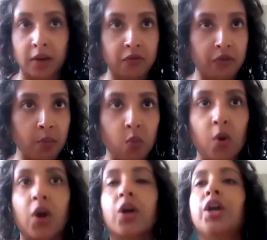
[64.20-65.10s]
and from
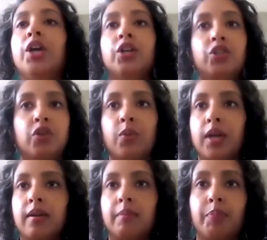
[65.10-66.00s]
work,
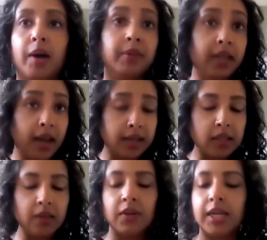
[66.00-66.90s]
doing public
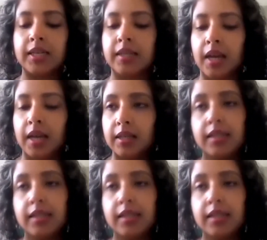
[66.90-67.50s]
activities.